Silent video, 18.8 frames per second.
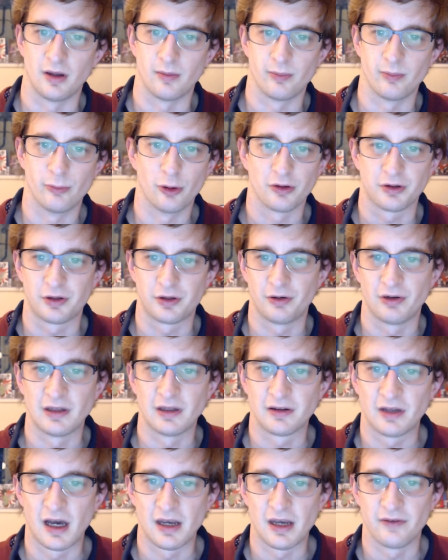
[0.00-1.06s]
monster
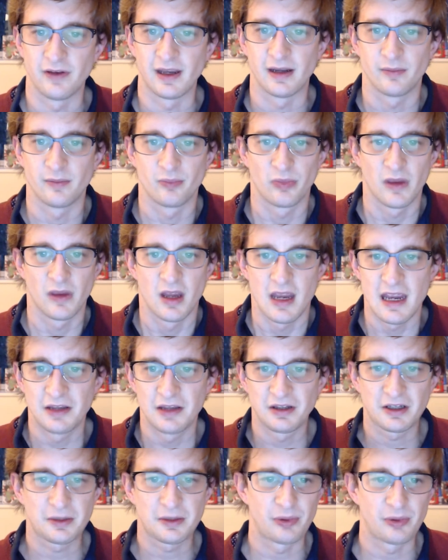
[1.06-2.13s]
inside of it. His
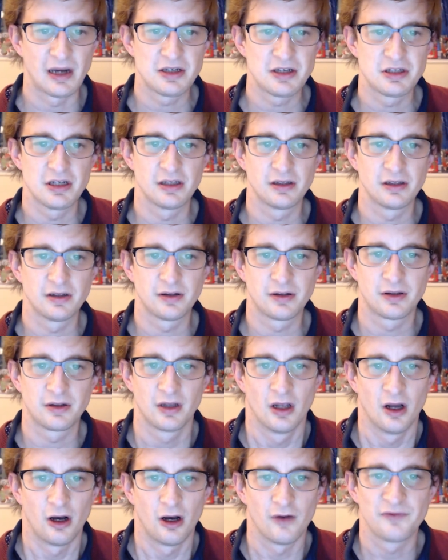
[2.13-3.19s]
expressions
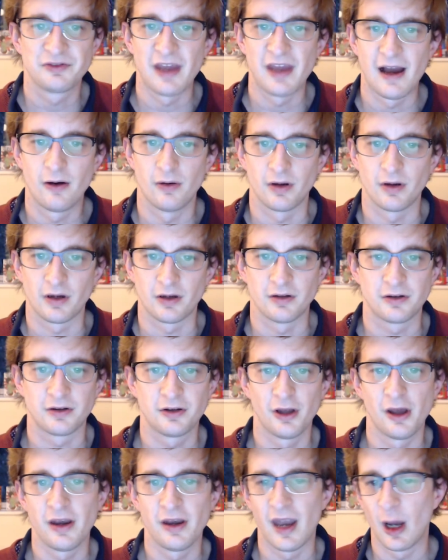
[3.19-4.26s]
of doubt and
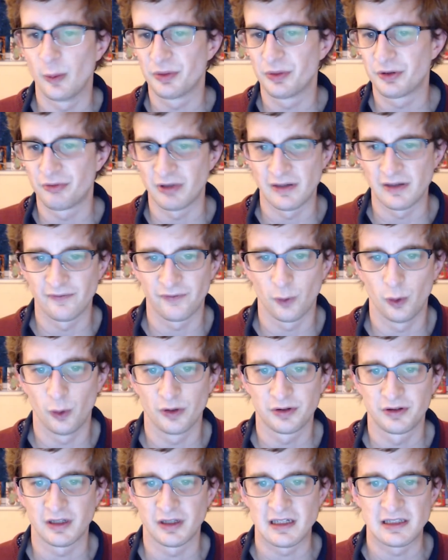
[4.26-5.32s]
concern helps to
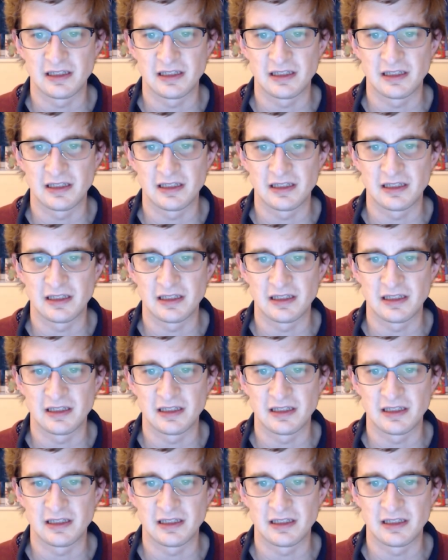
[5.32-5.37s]
reinforce that he